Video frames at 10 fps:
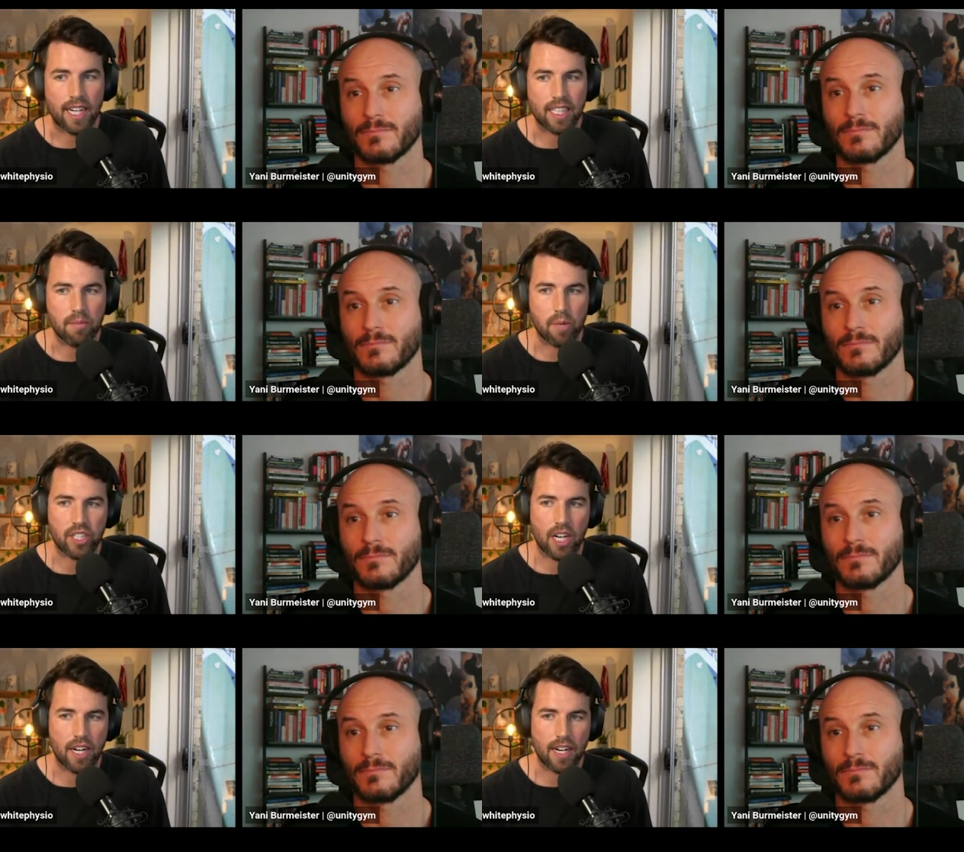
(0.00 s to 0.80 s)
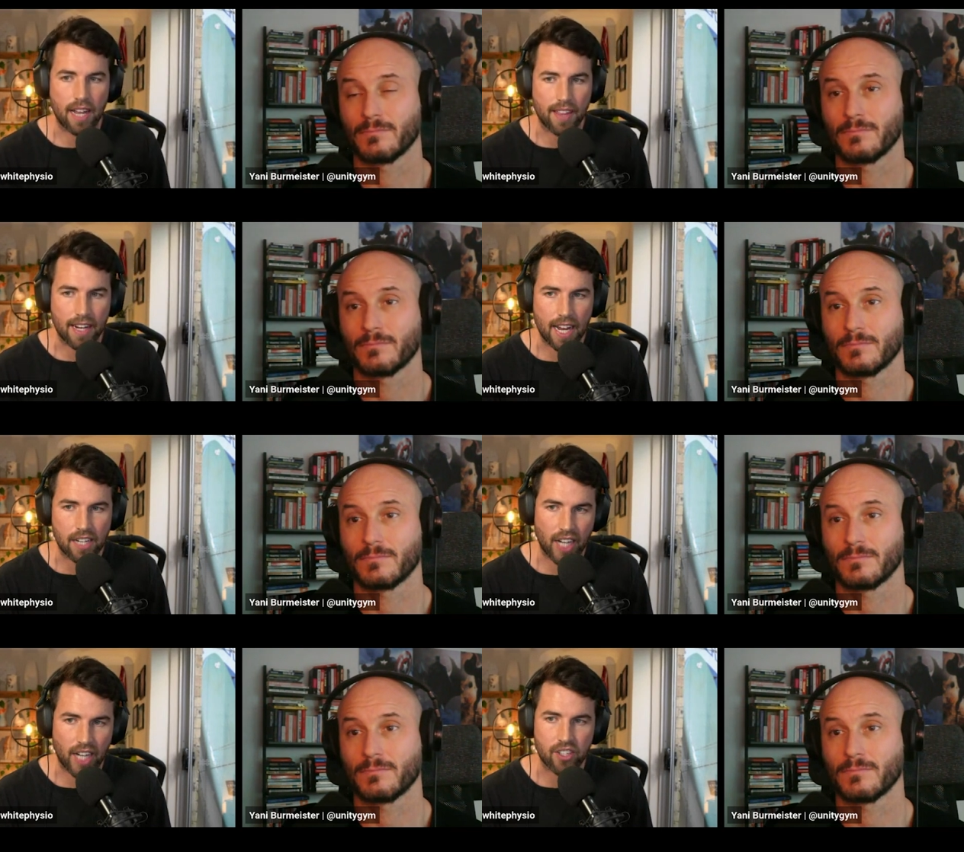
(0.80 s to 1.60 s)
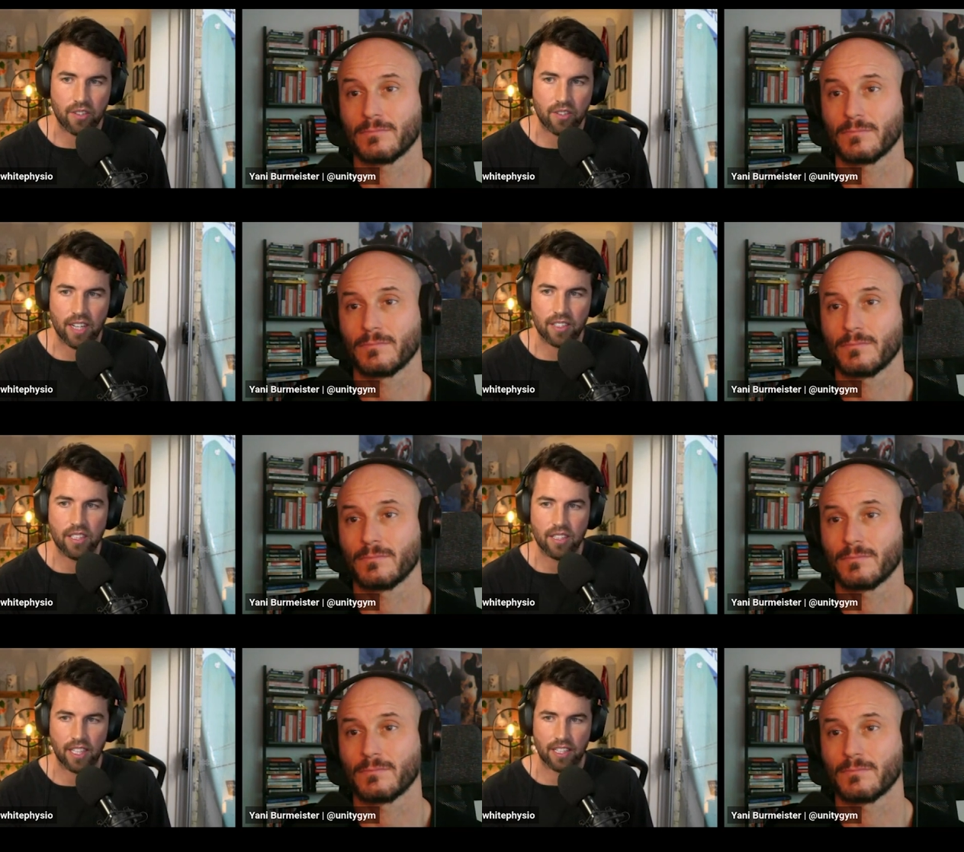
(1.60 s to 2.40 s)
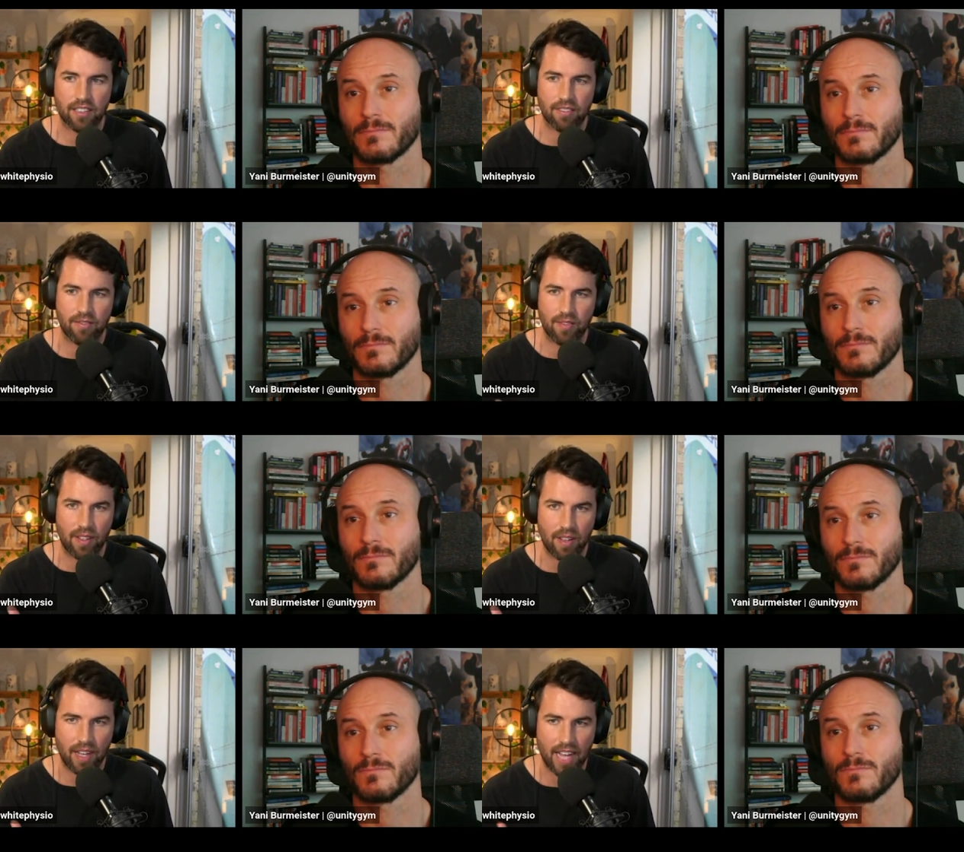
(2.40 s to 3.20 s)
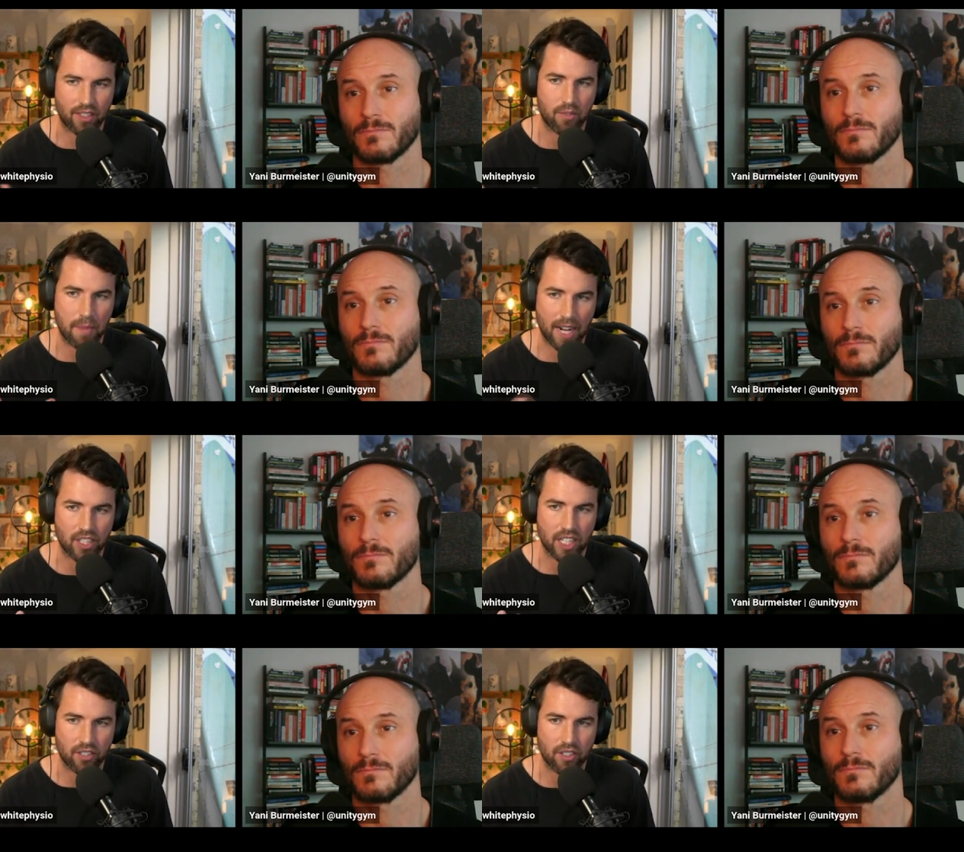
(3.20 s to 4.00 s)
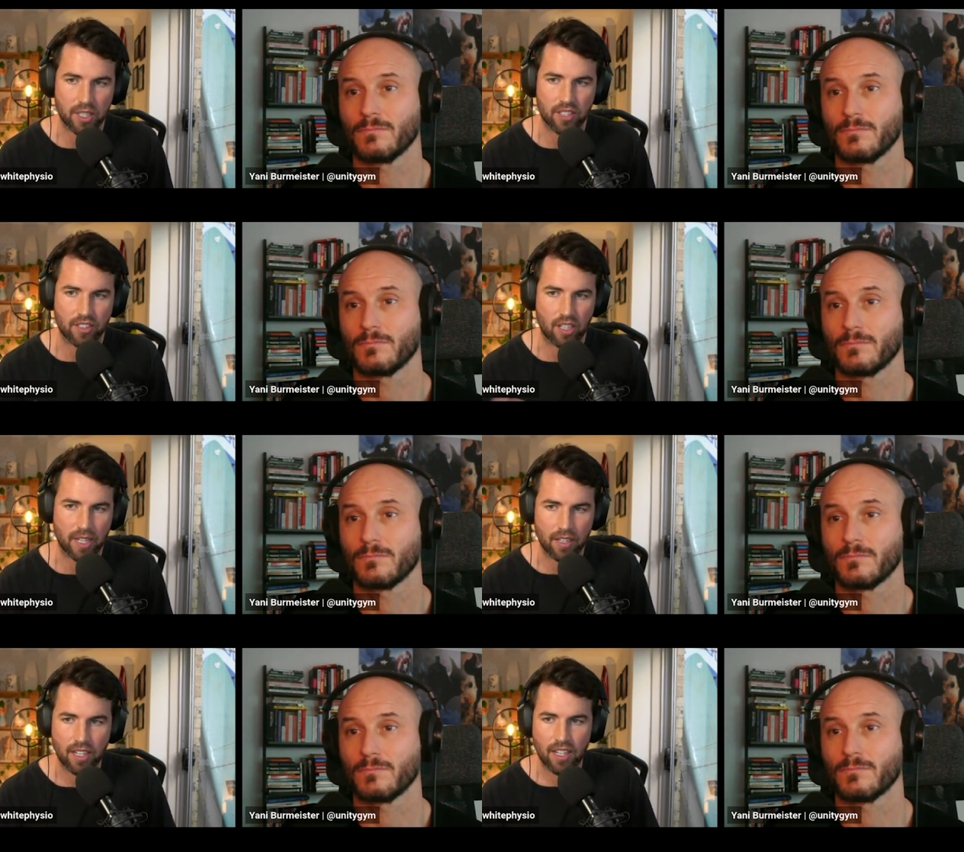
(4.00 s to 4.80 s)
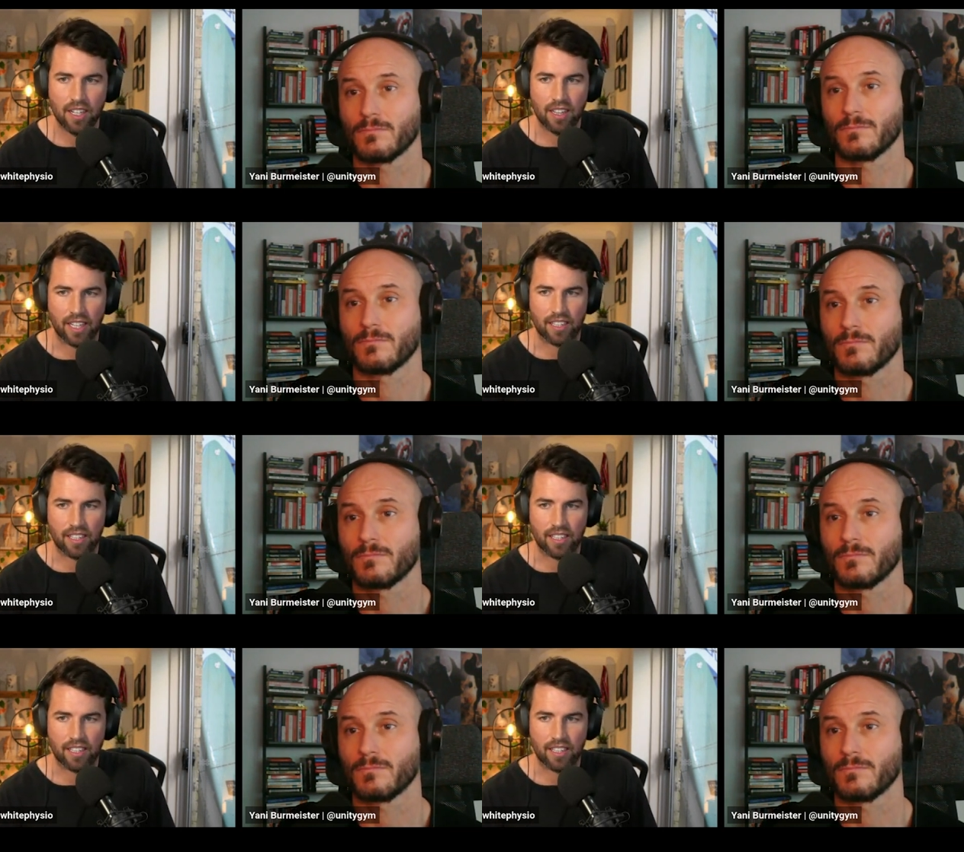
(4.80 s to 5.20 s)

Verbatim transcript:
Speaker 1: compression, and then education around like how to manage an injury, which is going to be like